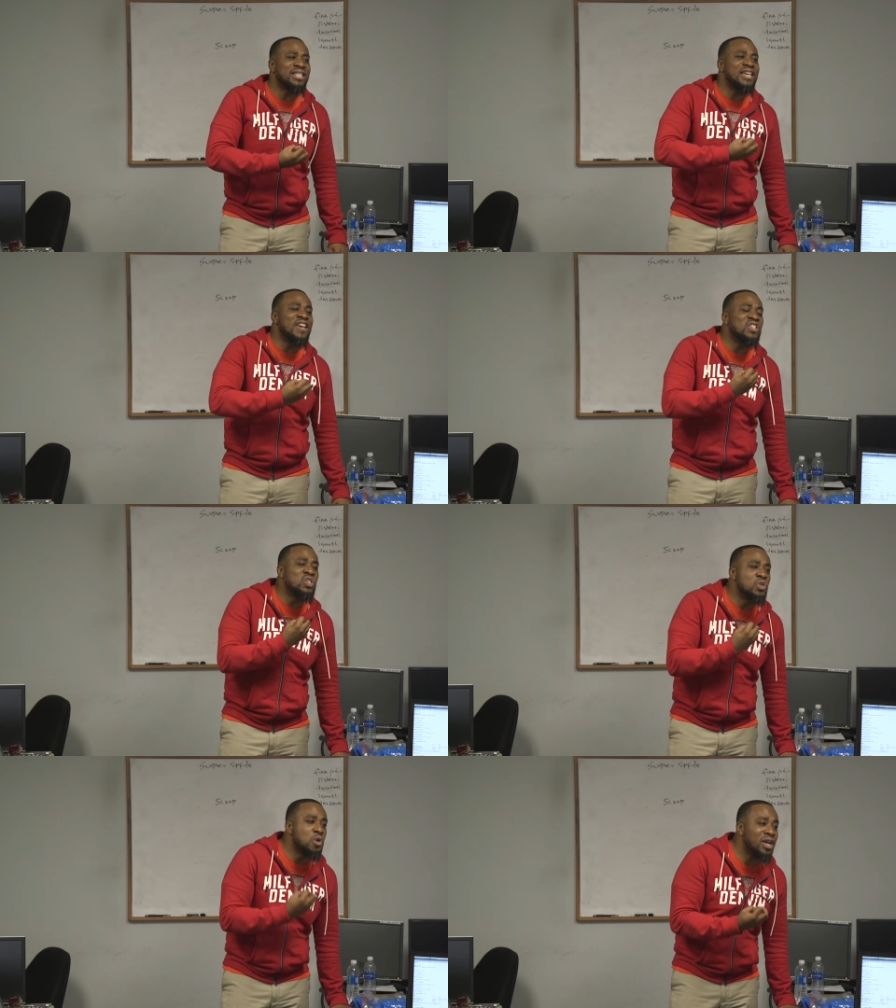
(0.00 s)
that
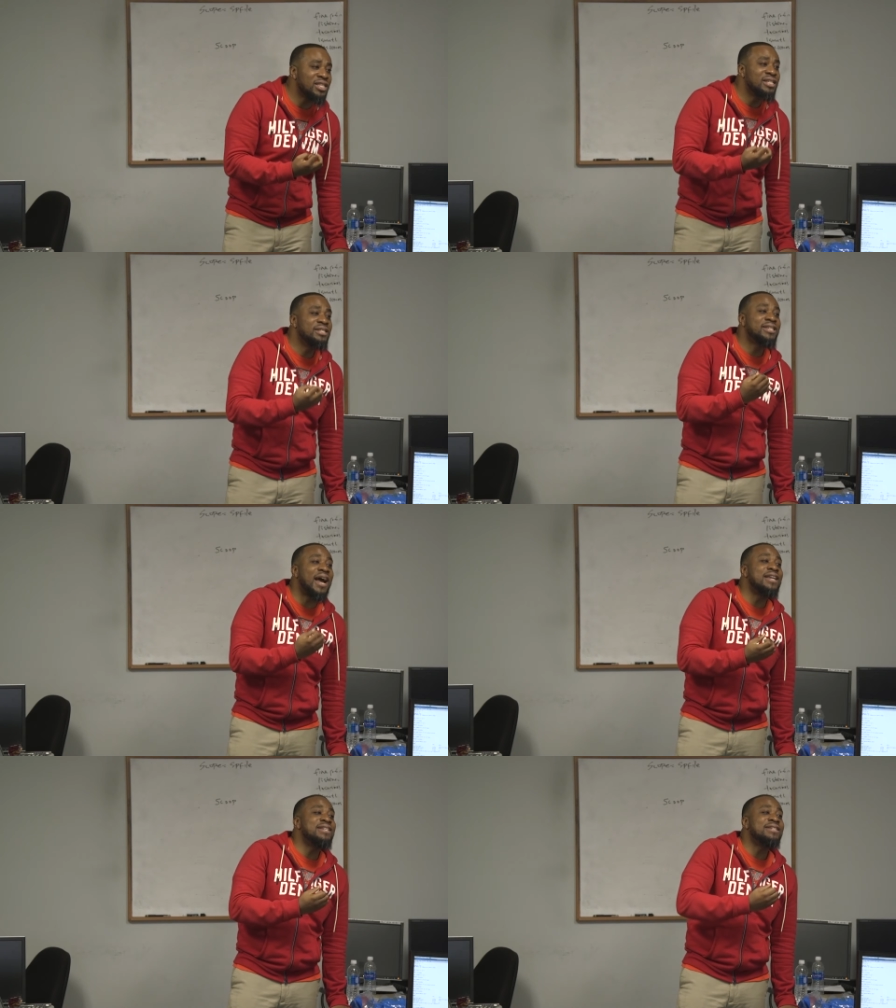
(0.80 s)
is not
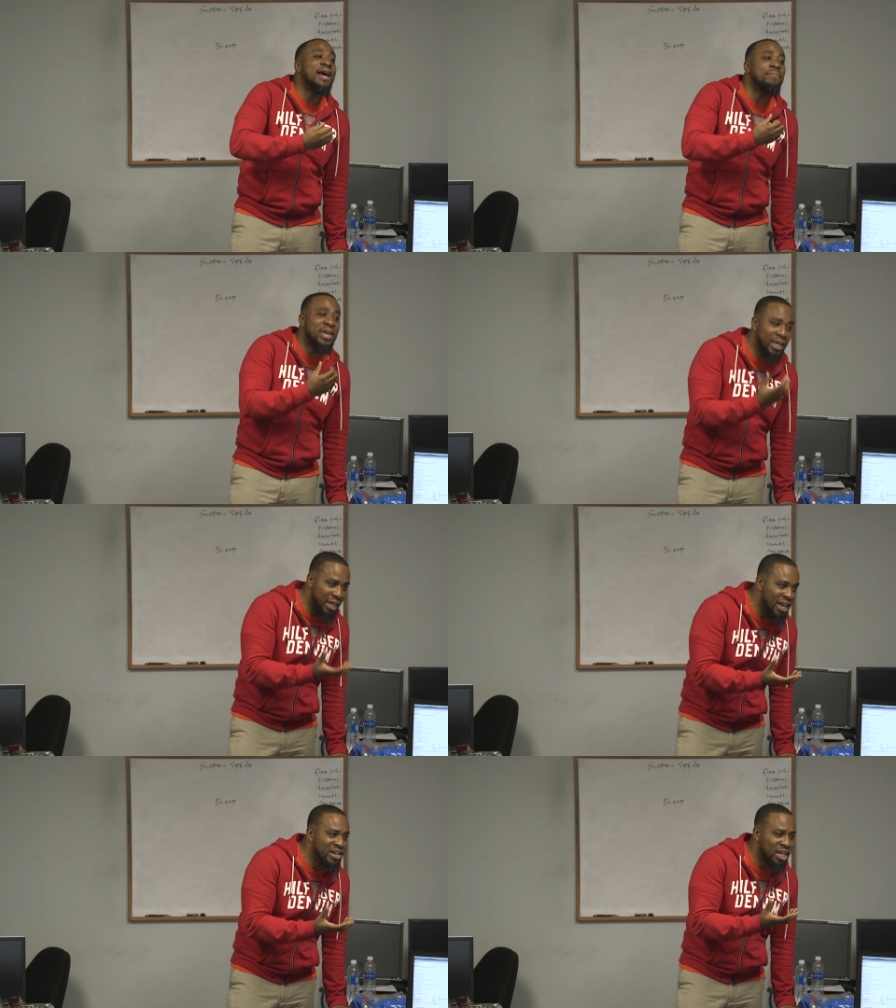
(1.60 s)
dynamic
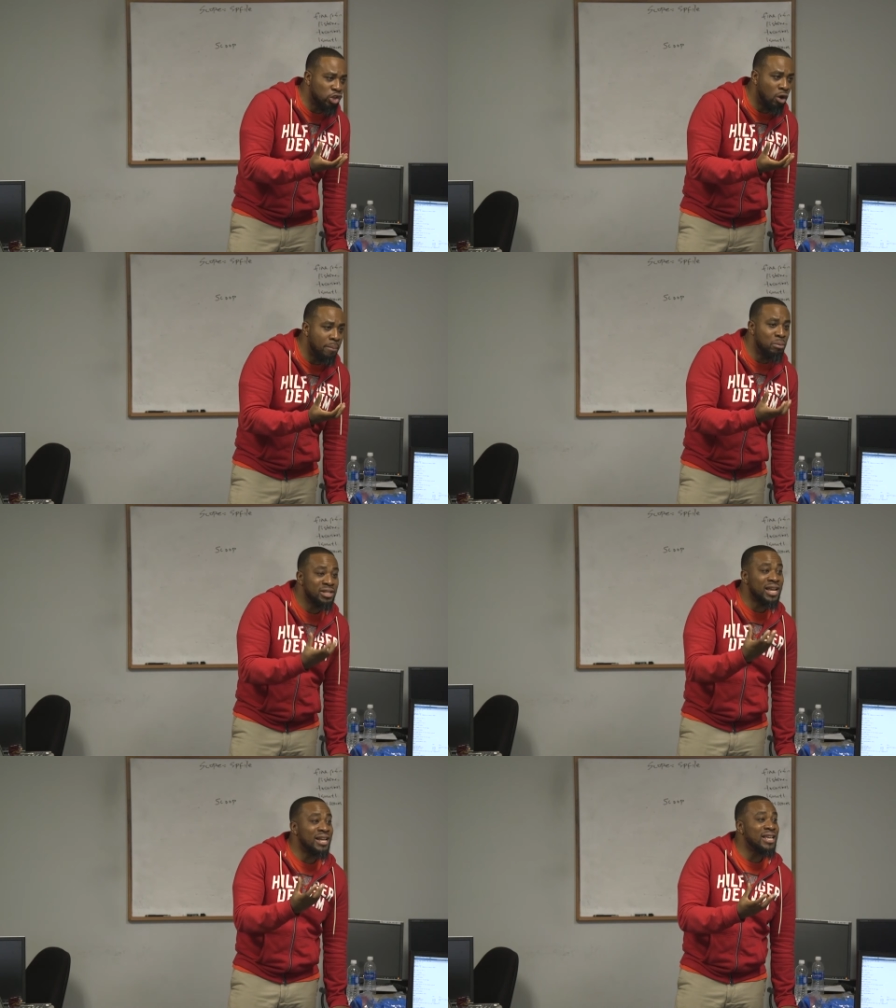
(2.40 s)
in nature,
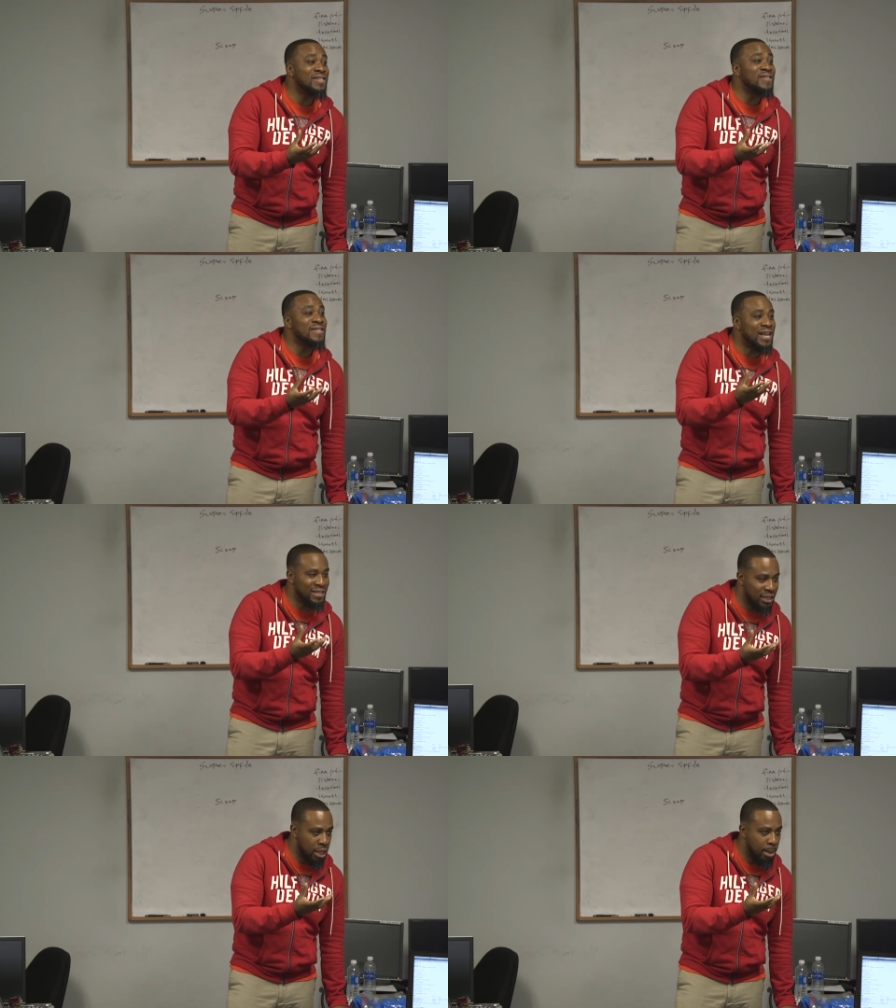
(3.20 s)
but that is
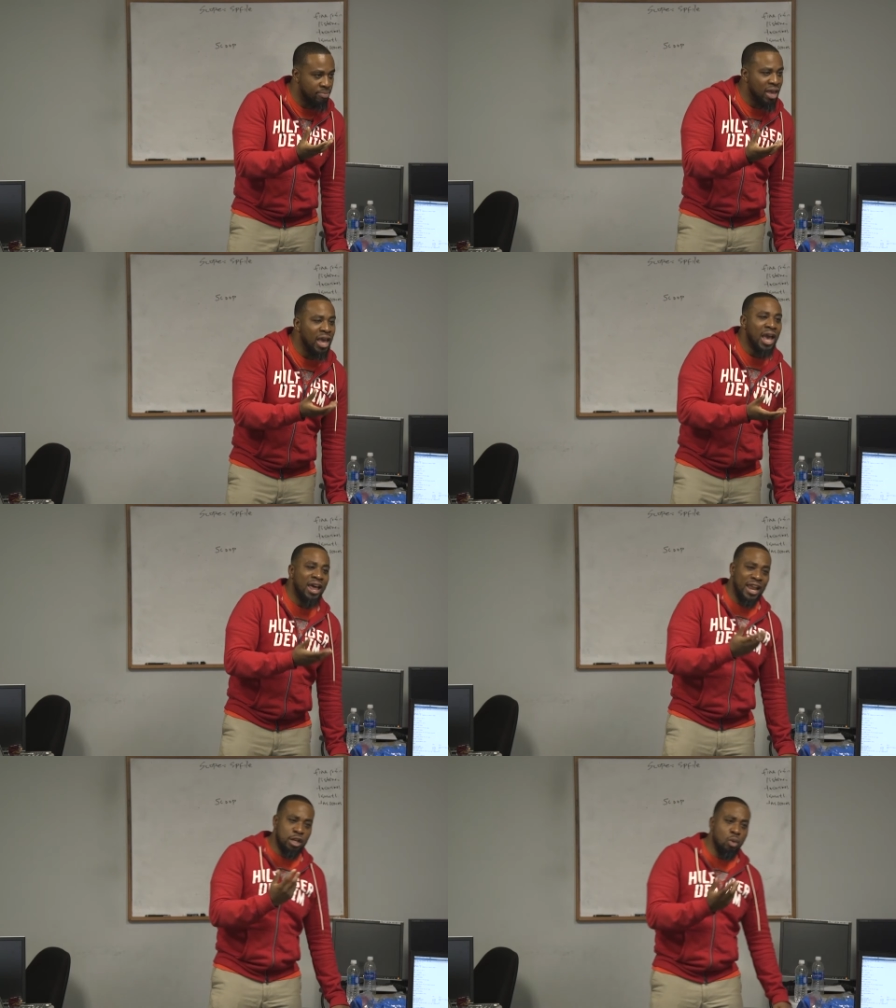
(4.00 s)
static,
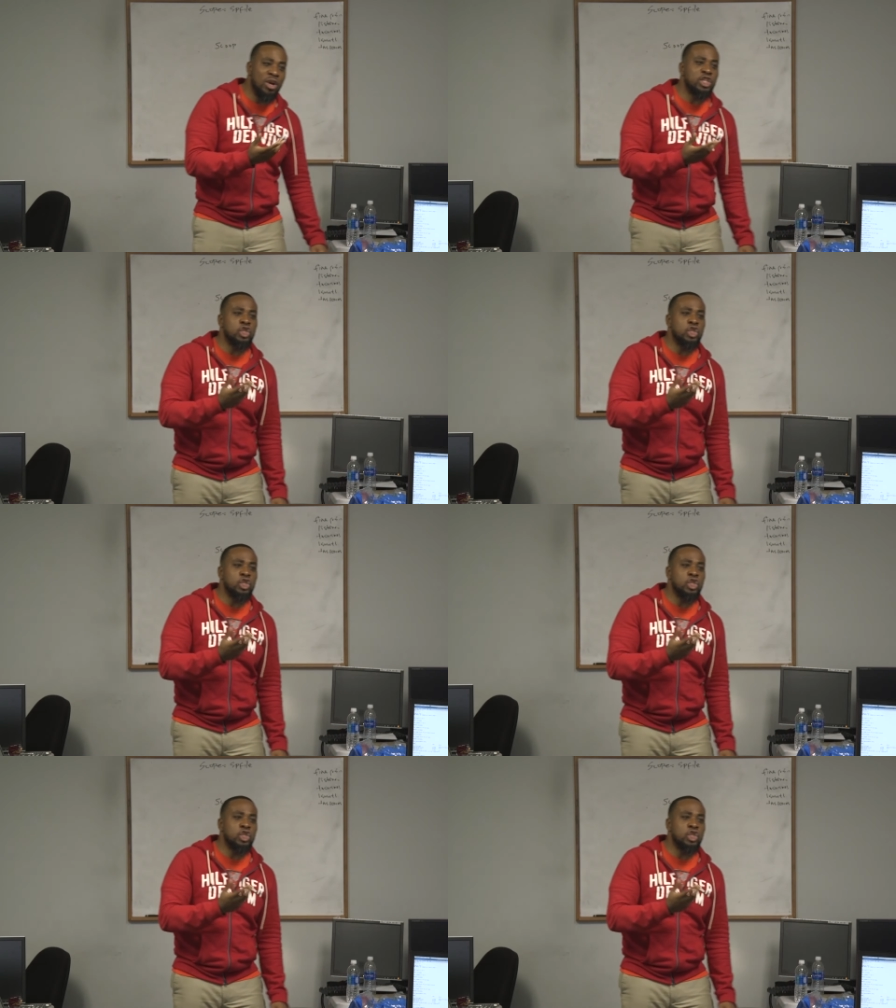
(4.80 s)
and I do what?